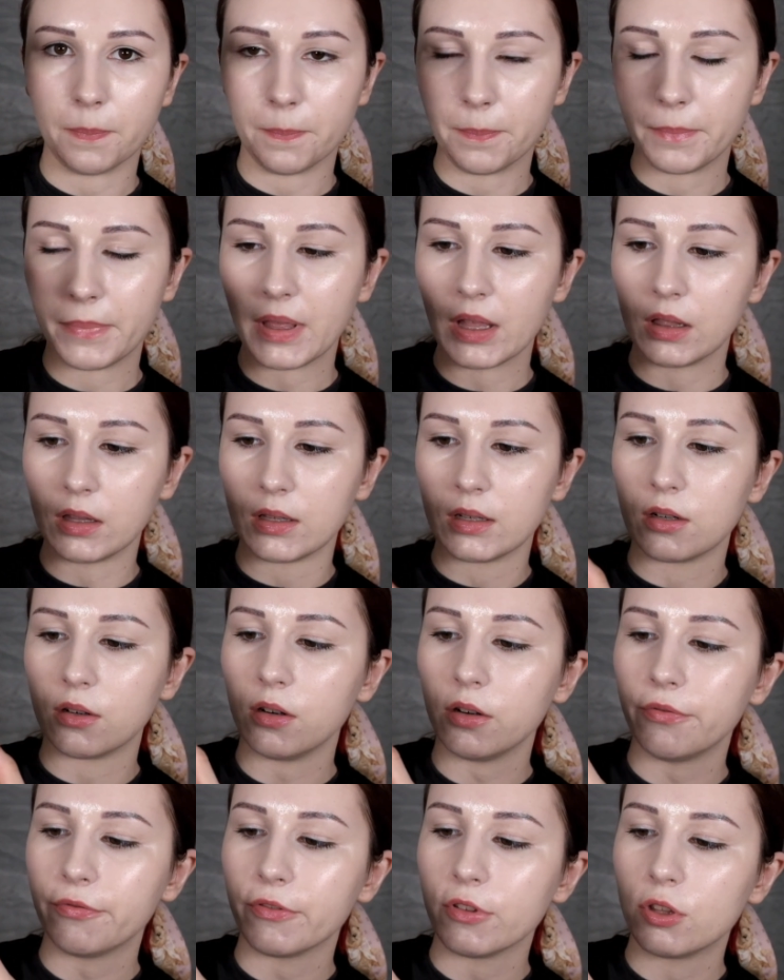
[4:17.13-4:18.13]
peel it
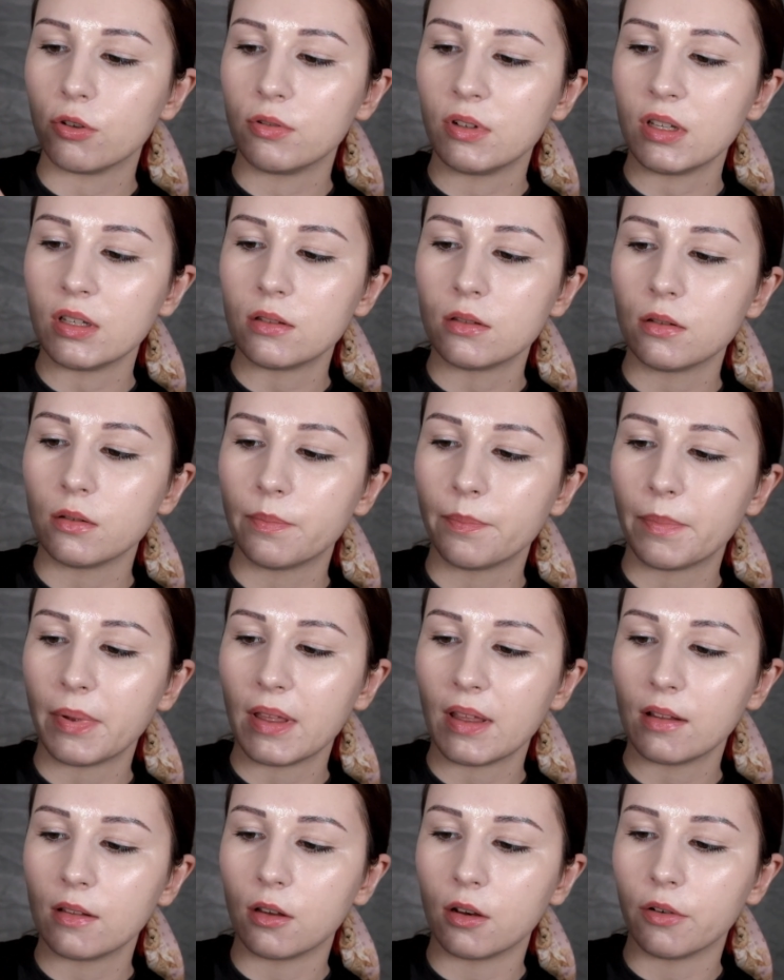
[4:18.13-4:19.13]
off. You need to
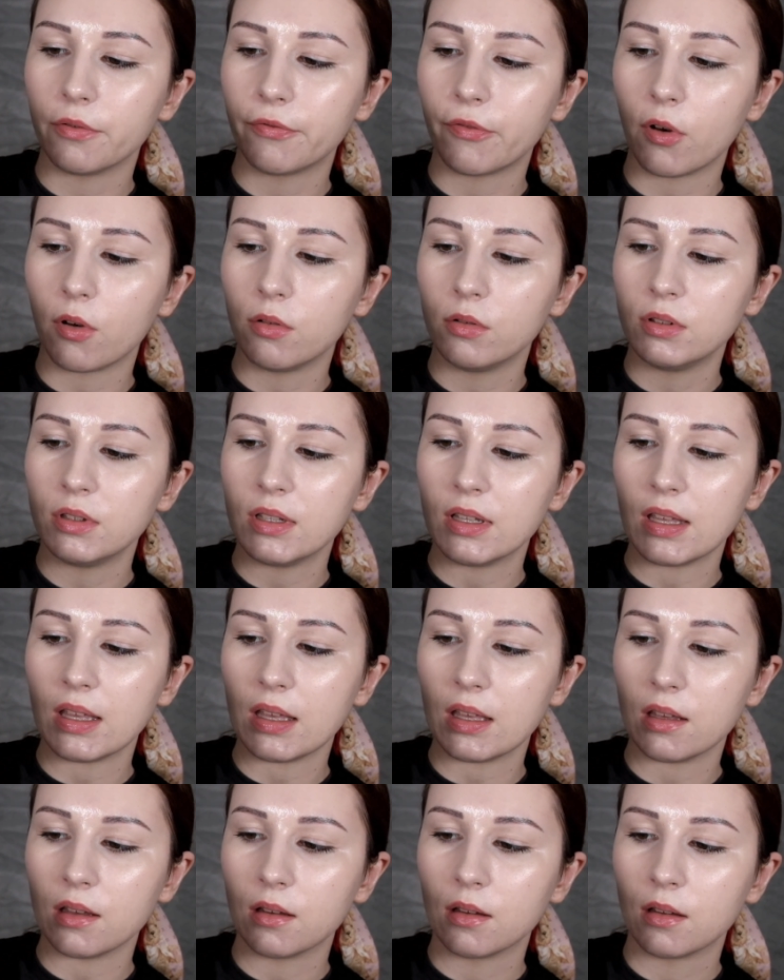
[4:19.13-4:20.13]
peel off
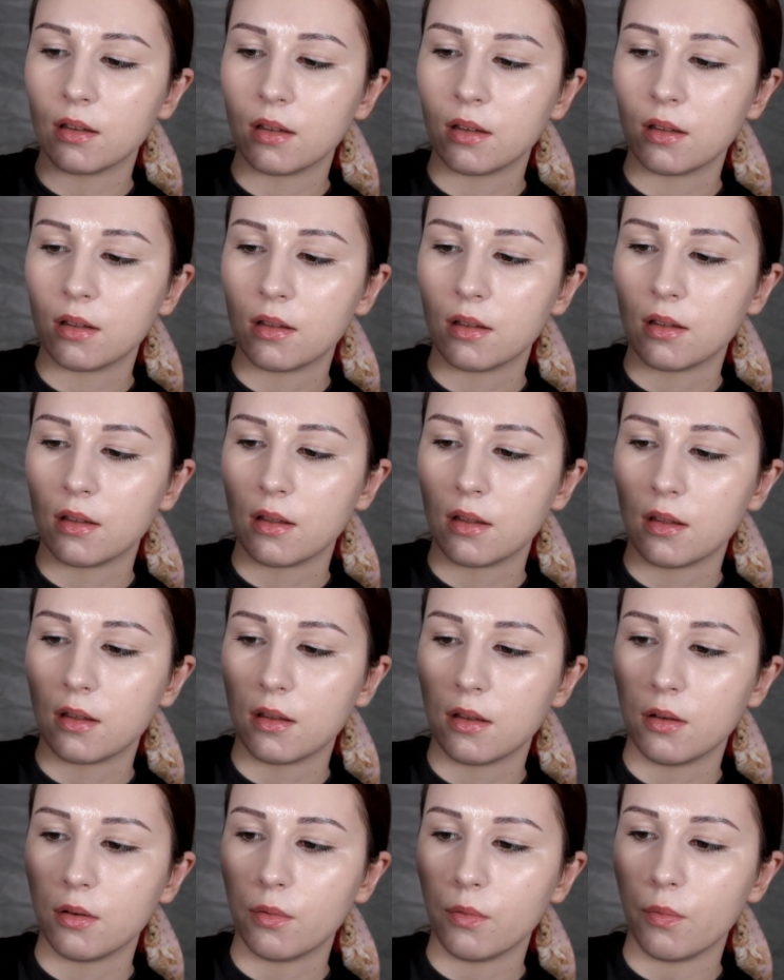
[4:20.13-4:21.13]
only
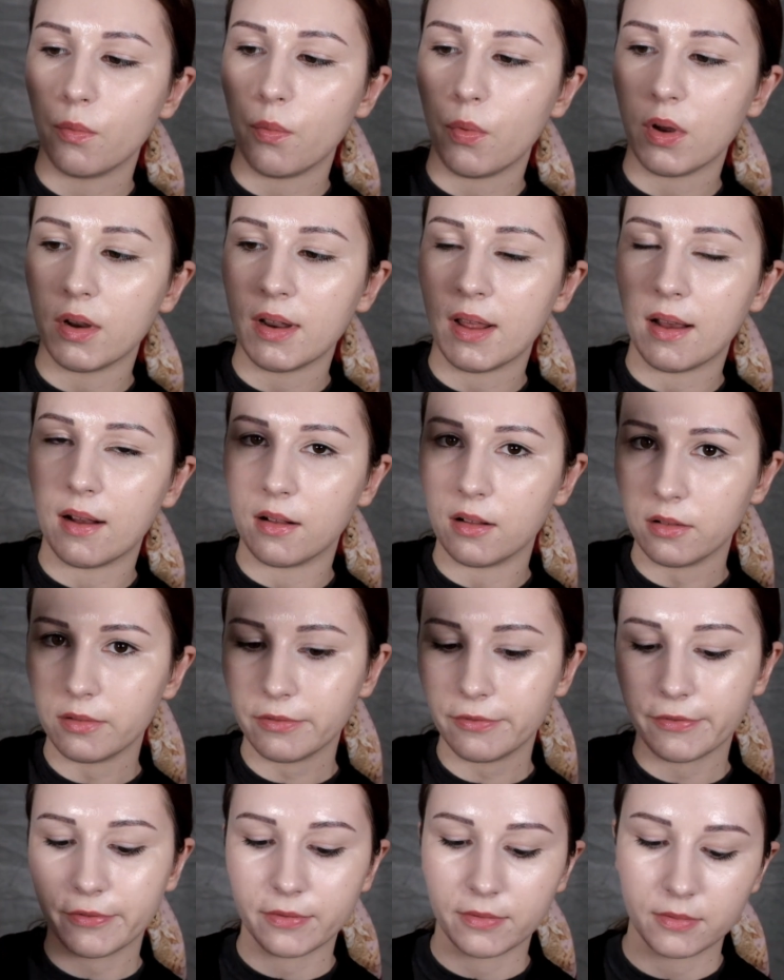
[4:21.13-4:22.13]
one
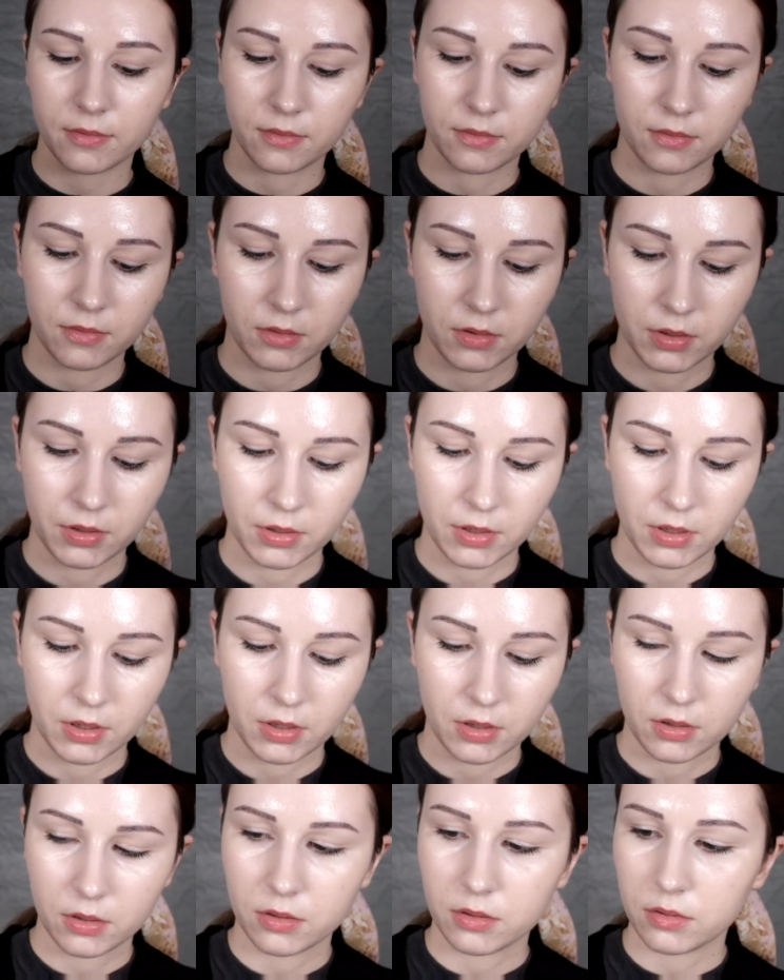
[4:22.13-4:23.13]
half,
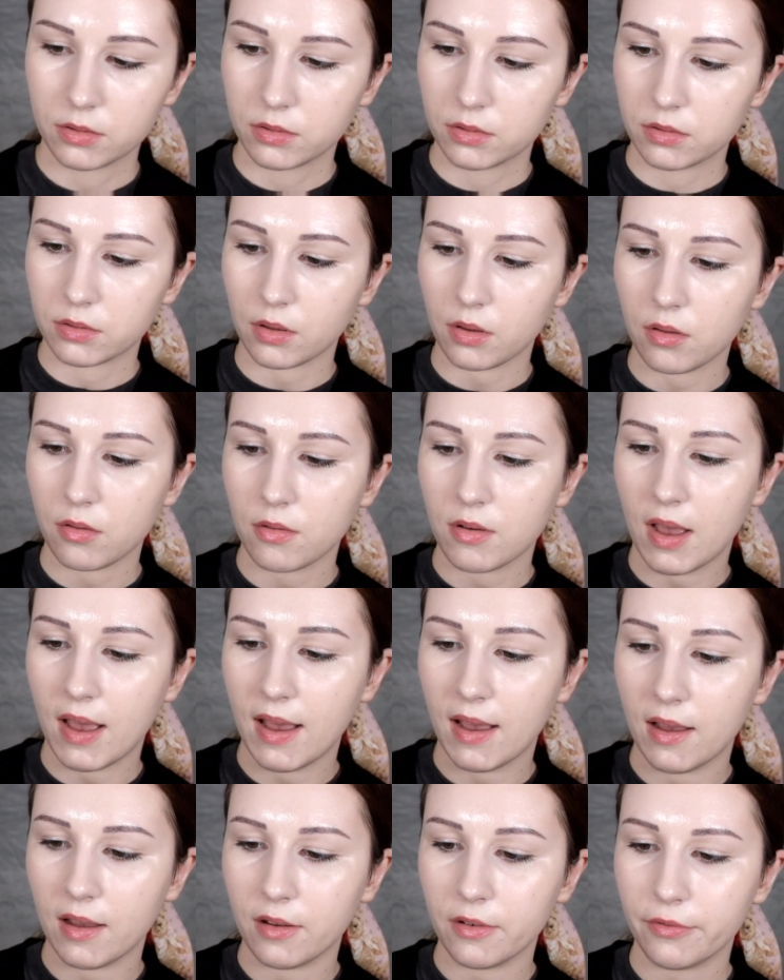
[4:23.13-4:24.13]
so you
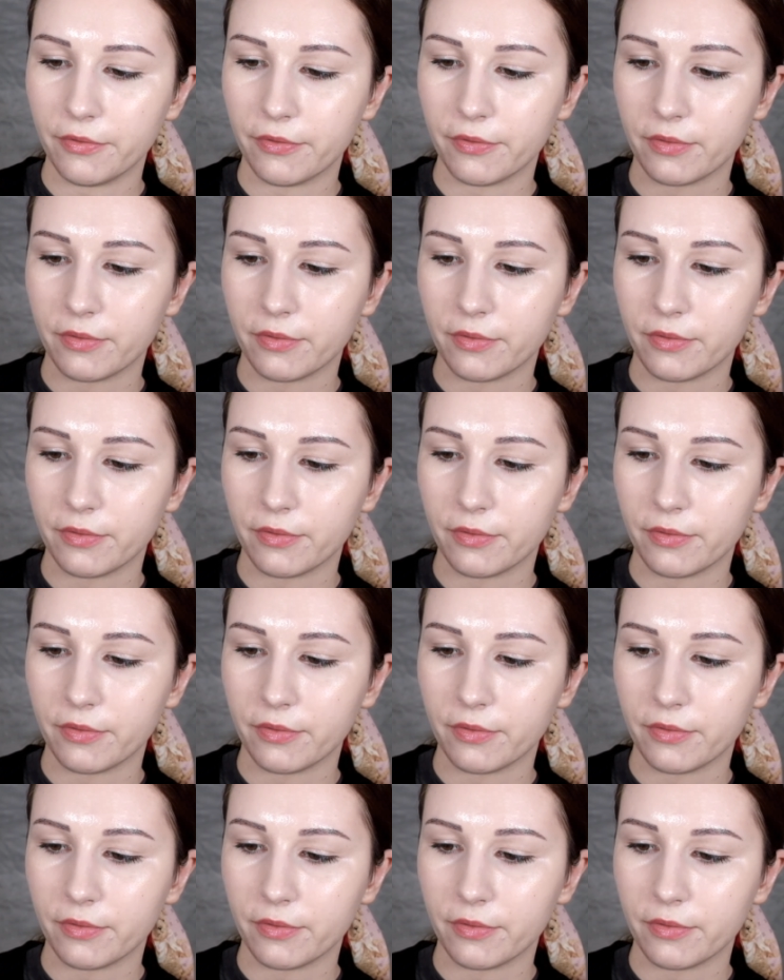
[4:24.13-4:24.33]
have